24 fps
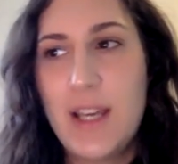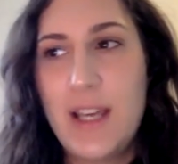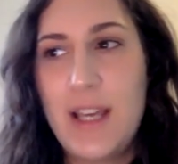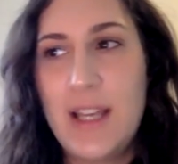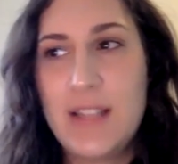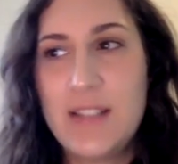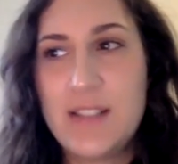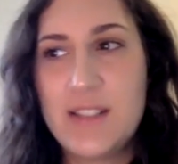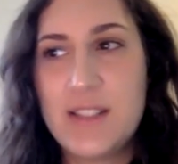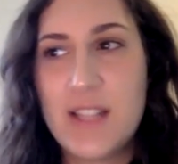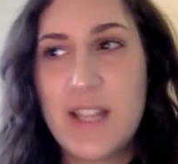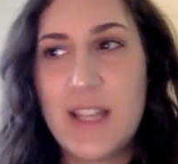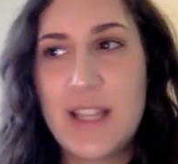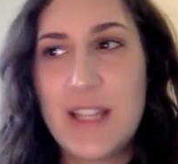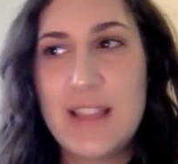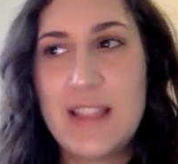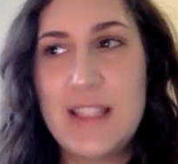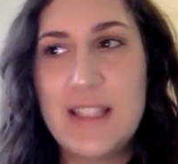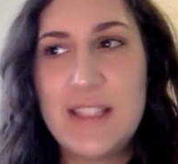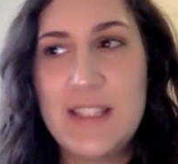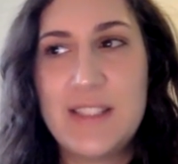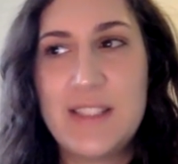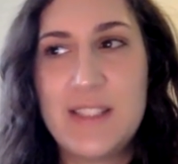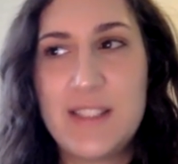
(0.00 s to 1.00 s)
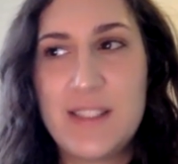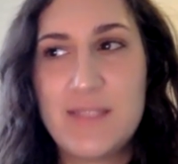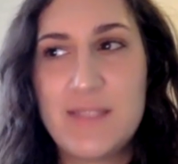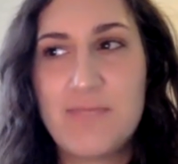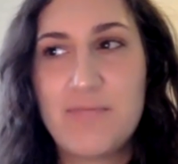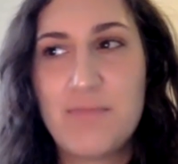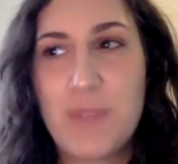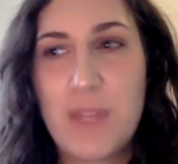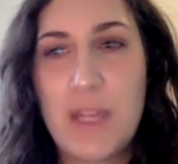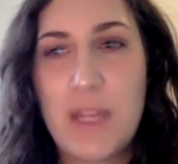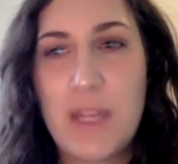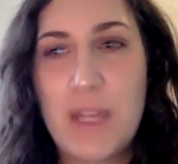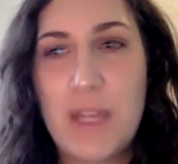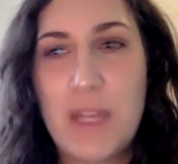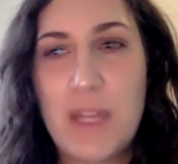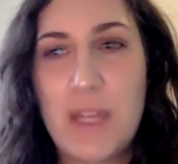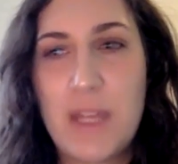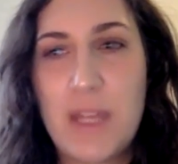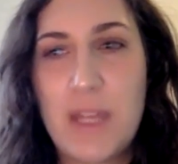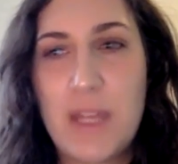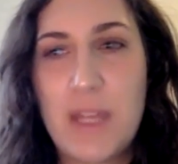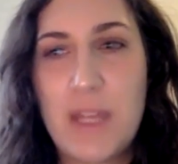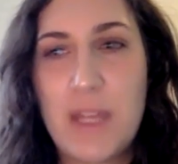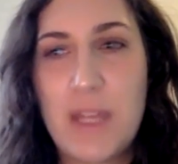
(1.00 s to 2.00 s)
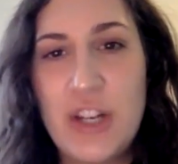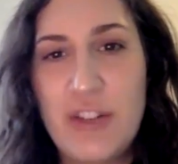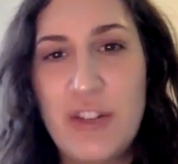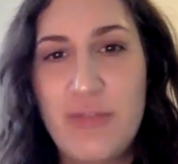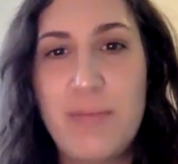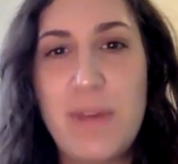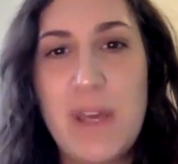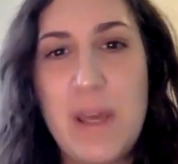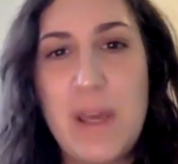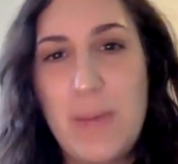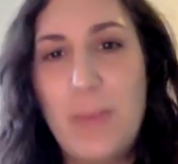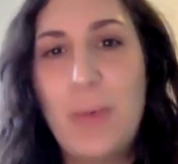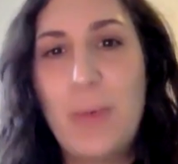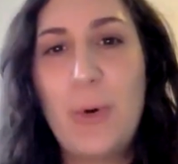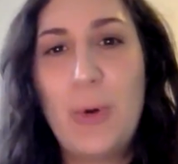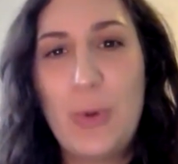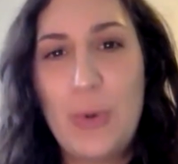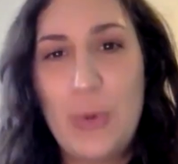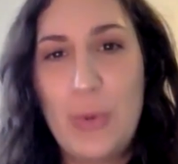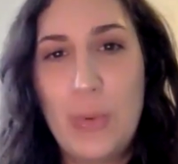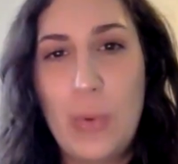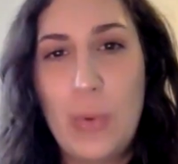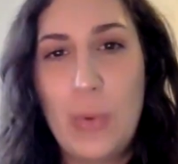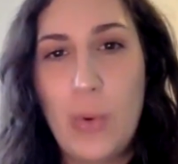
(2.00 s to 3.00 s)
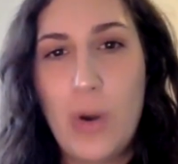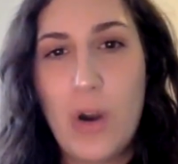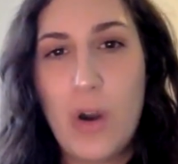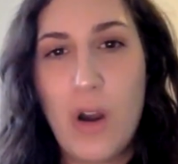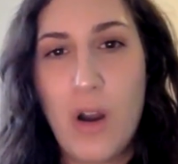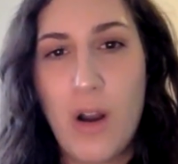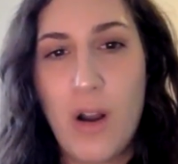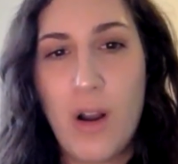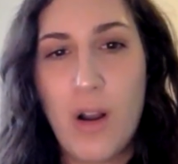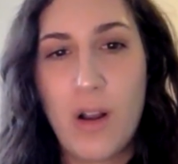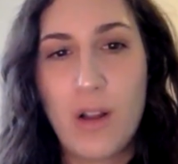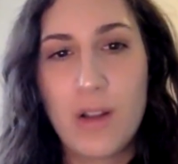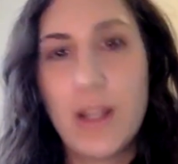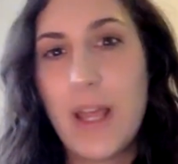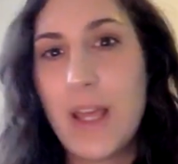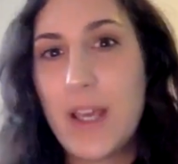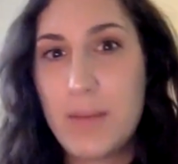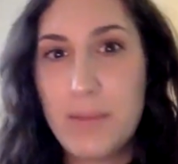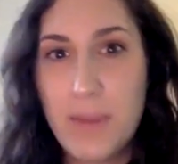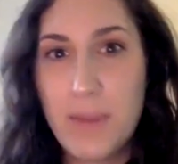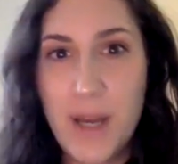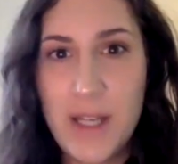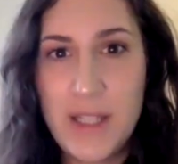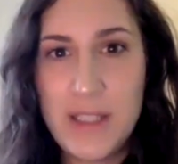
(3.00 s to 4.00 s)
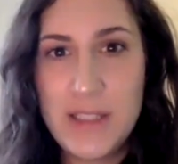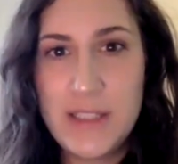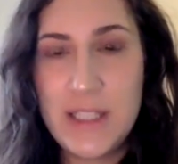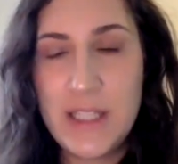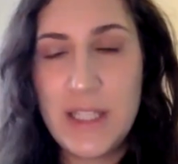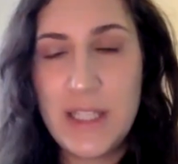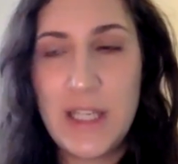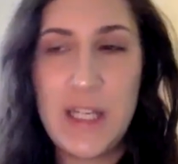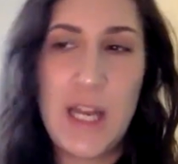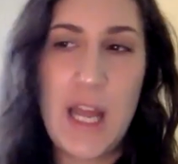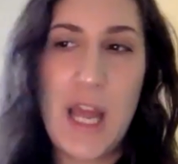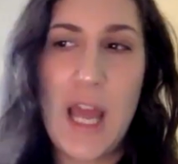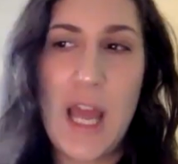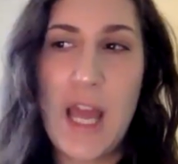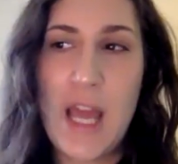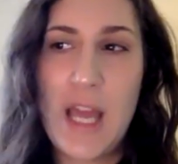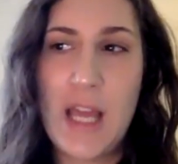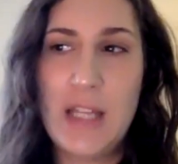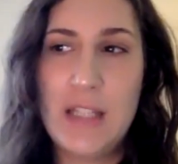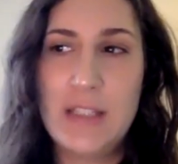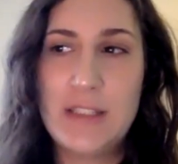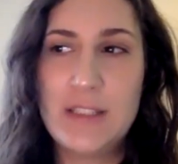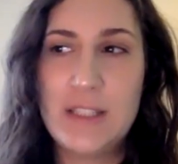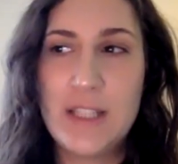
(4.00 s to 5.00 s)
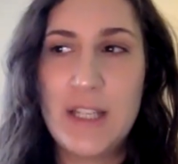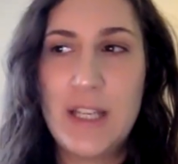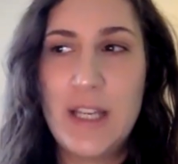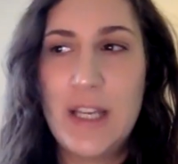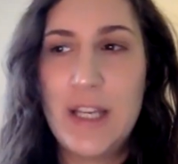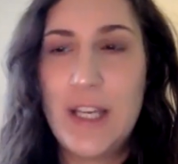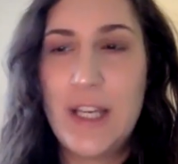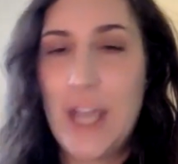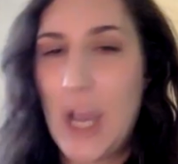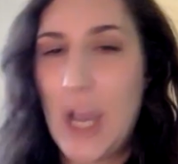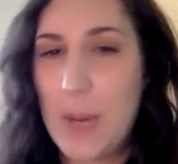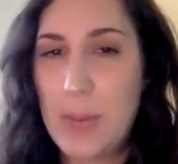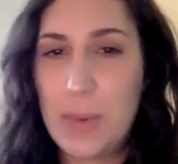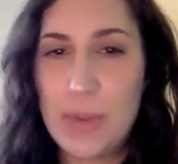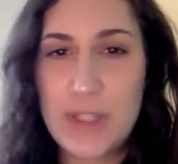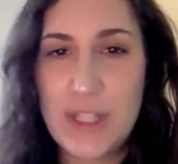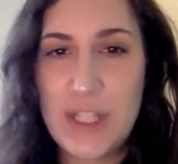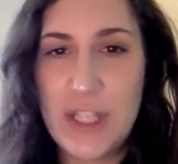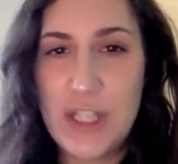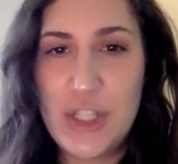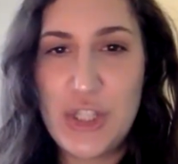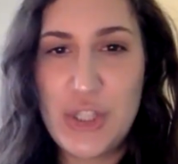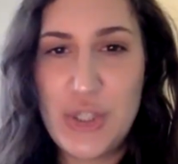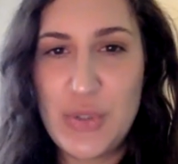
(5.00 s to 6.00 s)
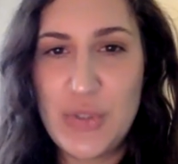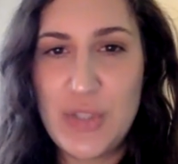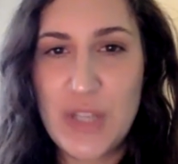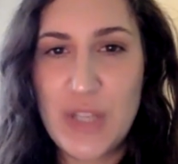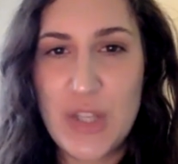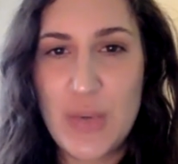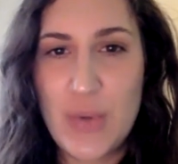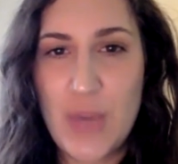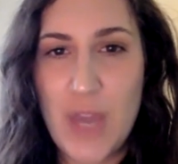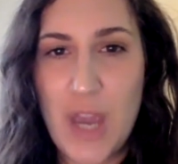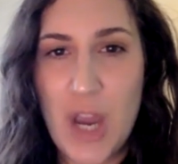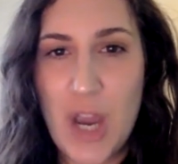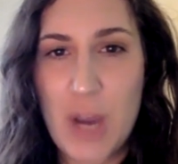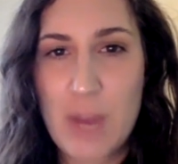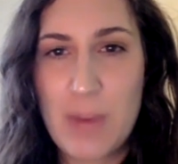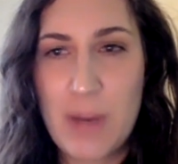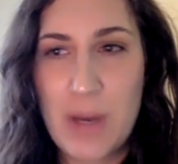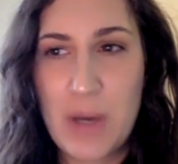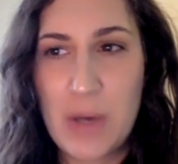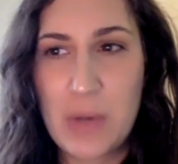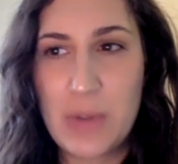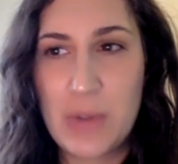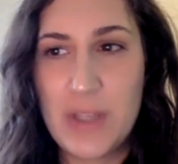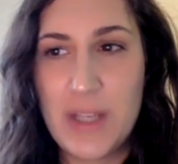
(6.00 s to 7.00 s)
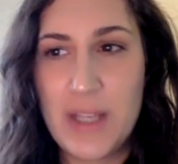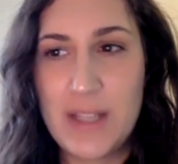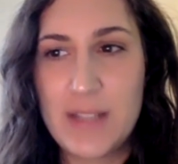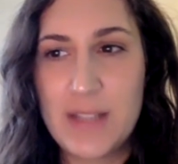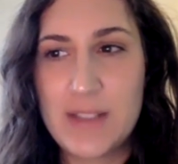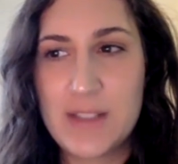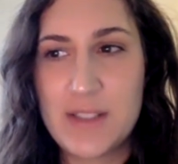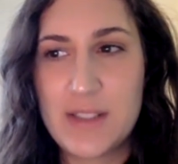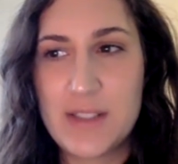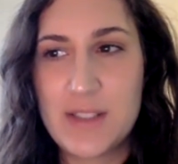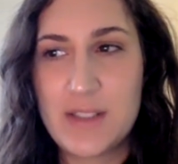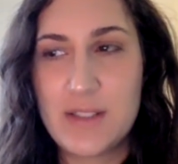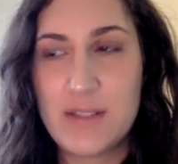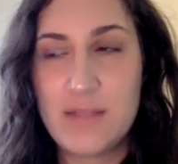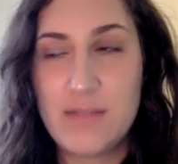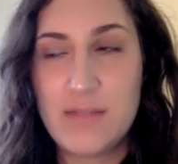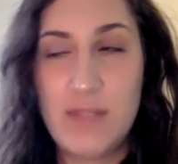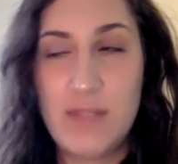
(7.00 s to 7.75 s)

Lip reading: it's like this collection of people who are like-minded and care about the issues that you care about. It's